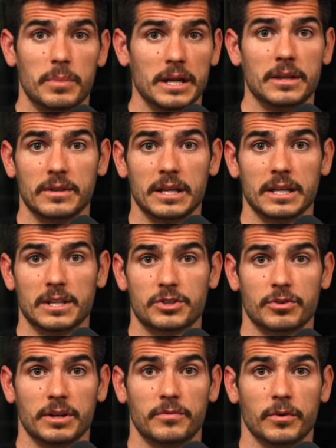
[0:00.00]
Being in the
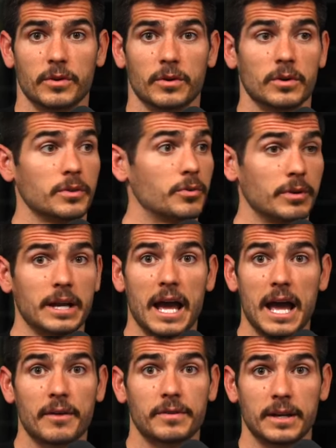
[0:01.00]
industry for three and a
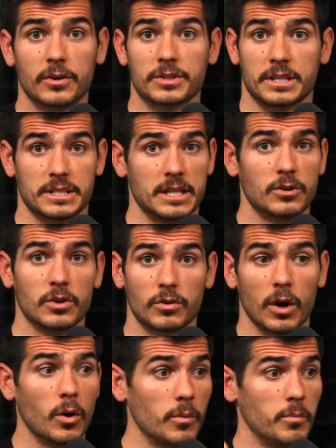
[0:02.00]
half years, continue to
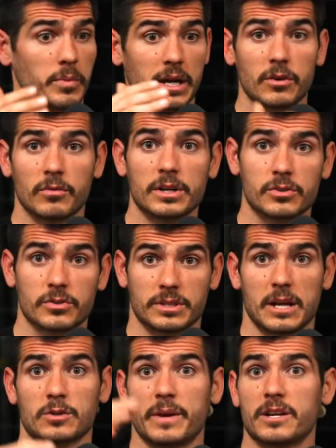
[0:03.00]
grow, being a regional
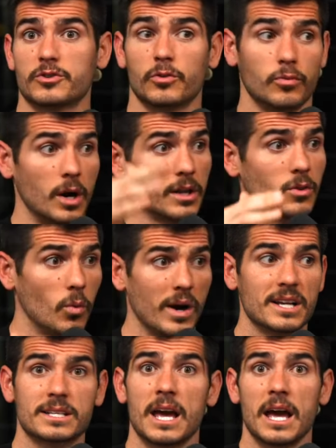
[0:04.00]
sales manager, running the
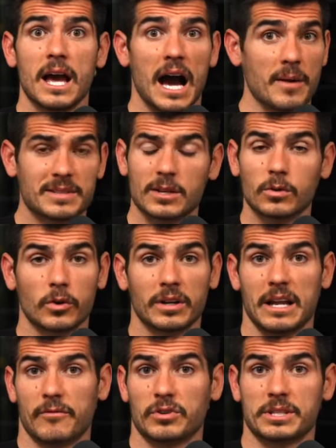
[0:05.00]
West, I'm still
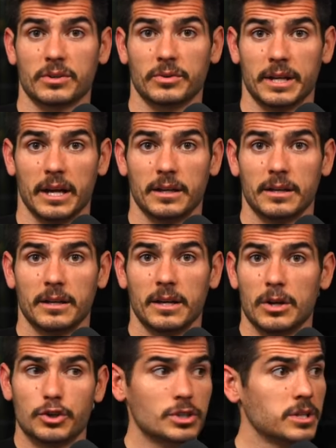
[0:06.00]
learning every single day,
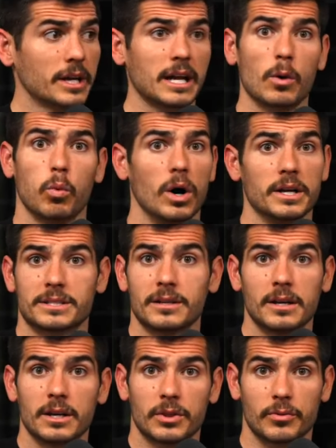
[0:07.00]
just like I was
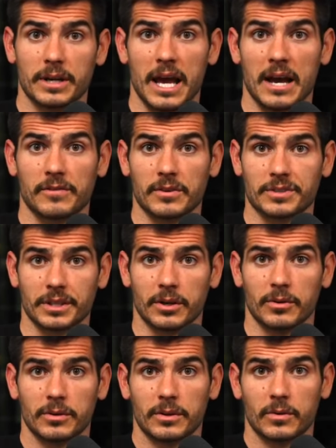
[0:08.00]
three and a half years
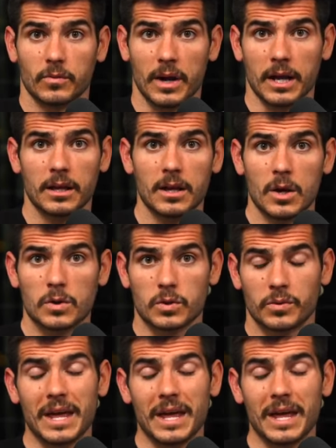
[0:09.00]
ago, right? So